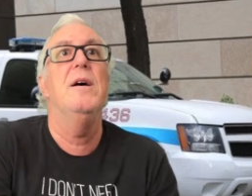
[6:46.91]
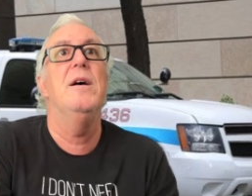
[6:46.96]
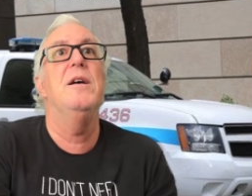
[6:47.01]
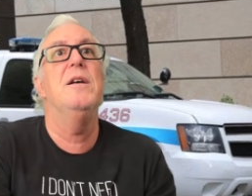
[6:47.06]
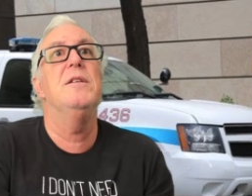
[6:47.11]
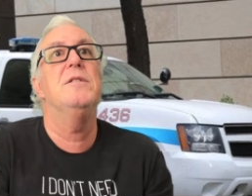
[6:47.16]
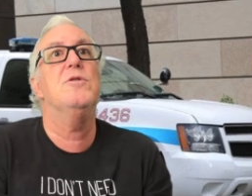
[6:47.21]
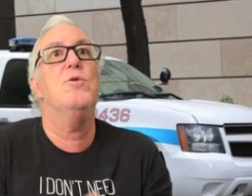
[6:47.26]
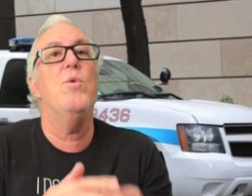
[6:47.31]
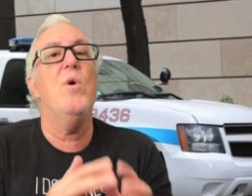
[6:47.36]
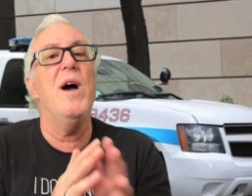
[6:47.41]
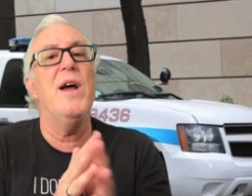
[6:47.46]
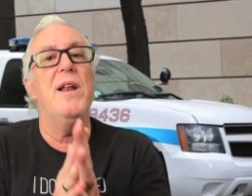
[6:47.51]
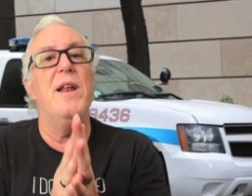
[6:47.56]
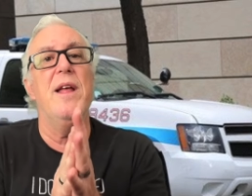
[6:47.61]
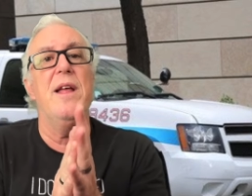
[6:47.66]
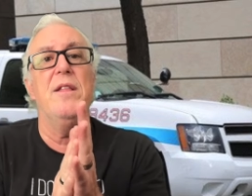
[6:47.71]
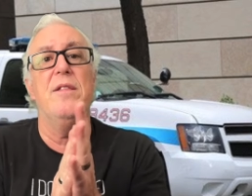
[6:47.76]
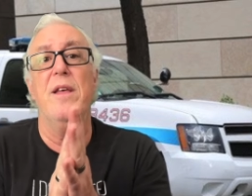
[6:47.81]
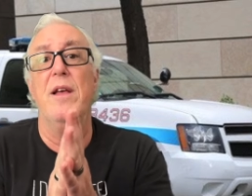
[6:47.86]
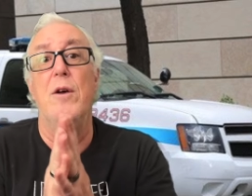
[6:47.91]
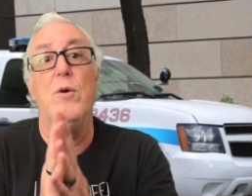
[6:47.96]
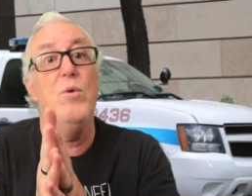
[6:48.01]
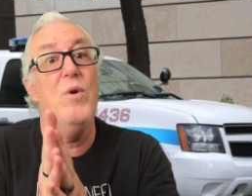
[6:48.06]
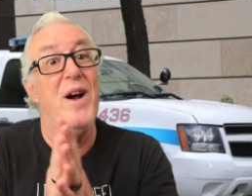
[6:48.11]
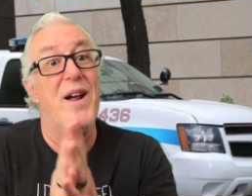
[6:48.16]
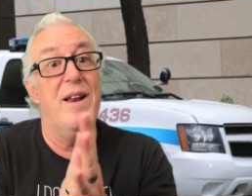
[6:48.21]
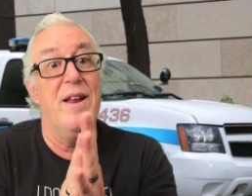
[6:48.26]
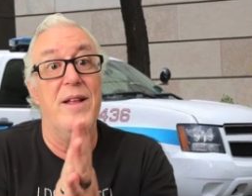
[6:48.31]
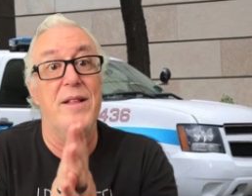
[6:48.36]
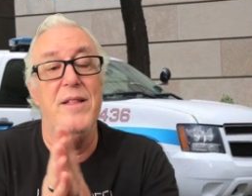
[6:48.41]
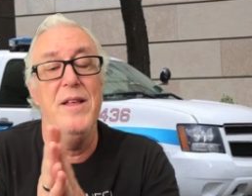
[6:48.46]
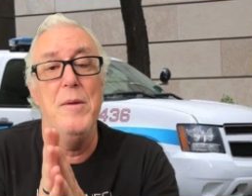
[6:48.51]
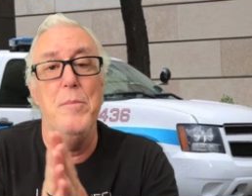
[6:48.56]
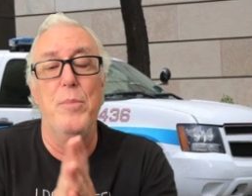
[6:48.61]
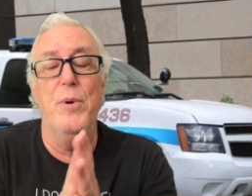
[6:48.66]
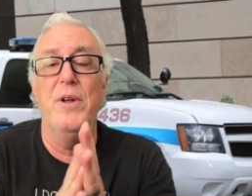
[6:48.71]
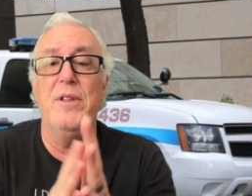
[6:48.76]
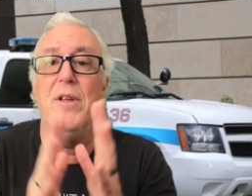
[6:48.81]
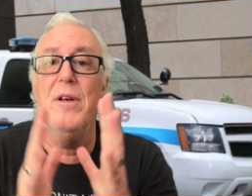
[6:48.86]
It's quite lengthy, quite lengthy.
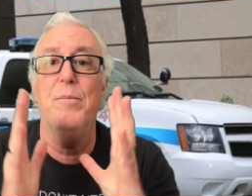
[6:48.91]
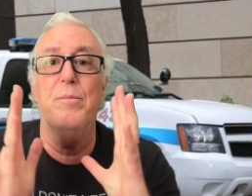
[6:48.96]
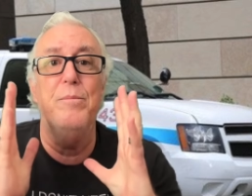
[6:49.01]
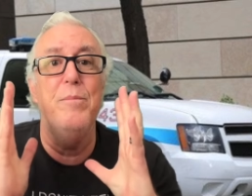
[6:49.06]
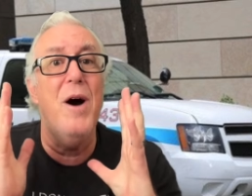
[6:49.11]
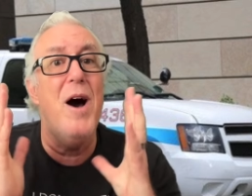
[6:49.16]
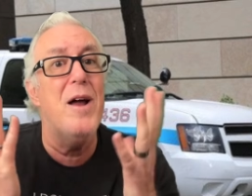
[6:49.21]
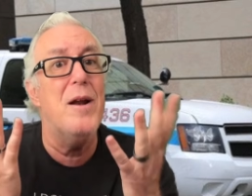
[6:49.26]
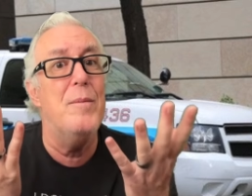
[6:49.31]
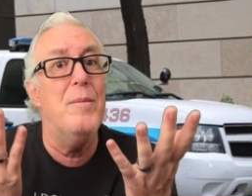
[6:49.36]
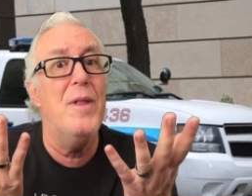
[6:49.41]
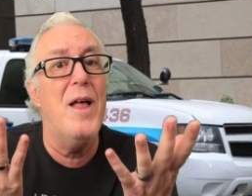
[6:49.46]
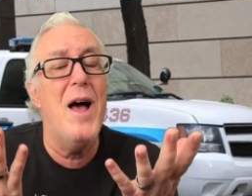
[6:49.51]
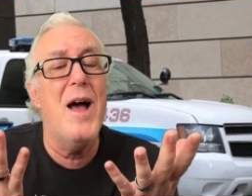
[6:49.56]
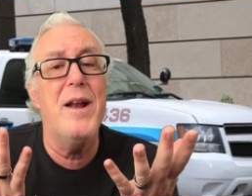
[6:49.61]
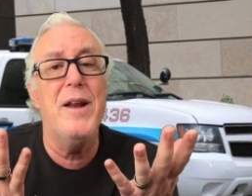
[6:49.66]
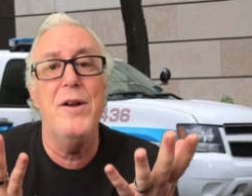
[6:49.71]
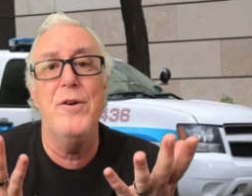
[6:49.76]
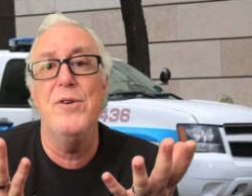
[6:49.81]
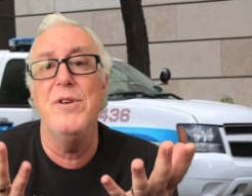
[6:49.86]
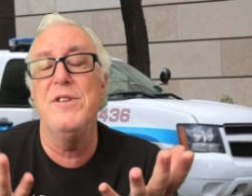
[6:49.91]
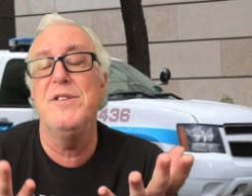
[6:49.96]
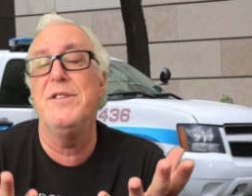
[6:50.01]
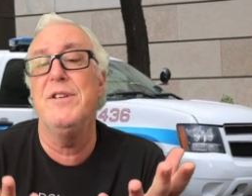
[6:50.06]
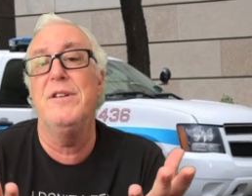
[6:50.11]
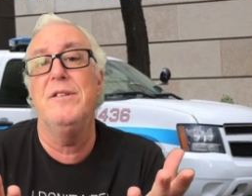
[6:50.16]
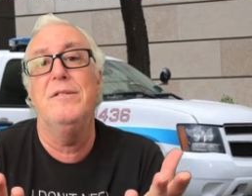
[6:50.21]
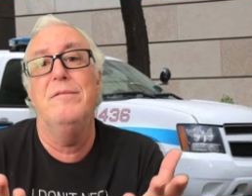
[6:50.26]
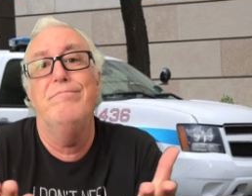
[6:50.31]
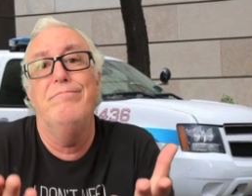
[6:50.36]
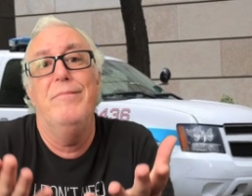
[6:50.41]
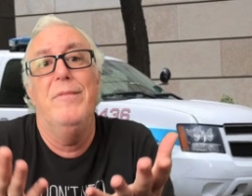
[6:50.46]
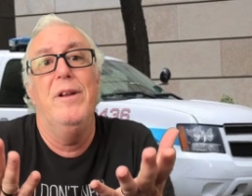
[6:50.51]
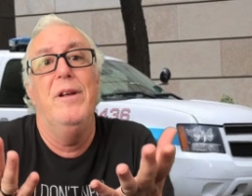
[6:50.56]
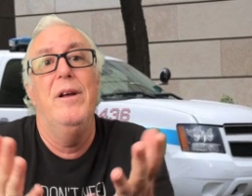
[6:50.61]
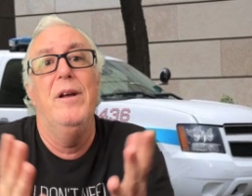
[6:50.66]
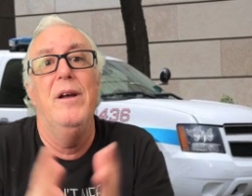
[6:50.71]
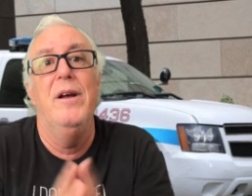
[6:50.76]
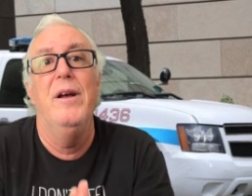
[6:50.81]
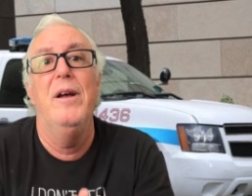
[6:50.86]
But the bottom line here is that,
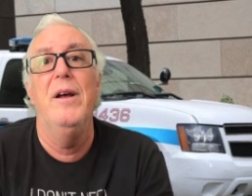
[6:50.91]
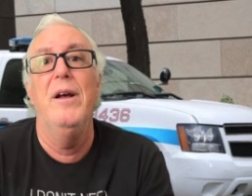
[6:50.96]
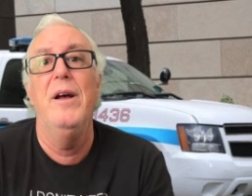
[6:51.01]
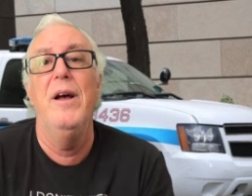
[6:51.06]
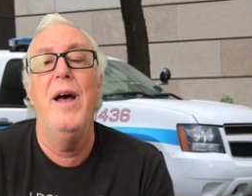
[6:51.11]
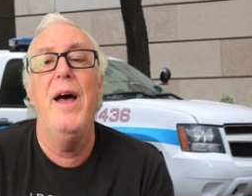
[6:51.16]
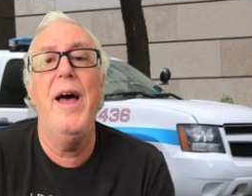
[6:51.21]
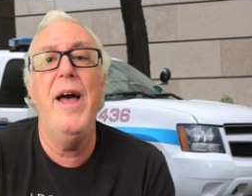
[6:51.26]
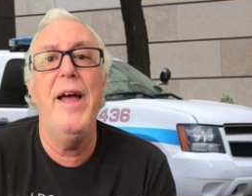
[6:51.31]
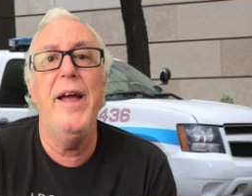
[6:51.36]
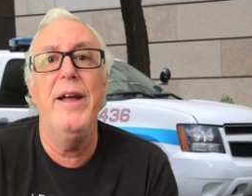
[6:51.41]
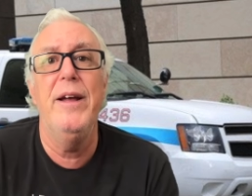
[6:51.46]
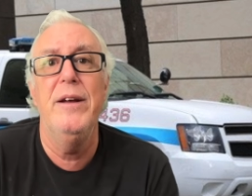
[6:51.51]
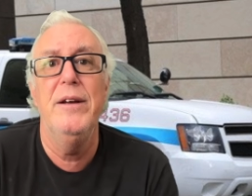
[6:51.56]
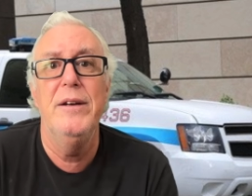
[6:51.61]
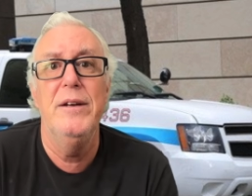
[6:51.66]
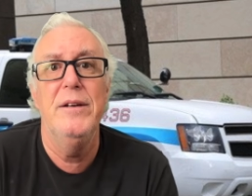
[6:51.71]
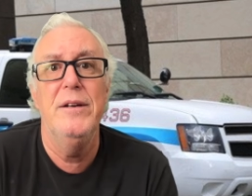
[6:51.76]
hey,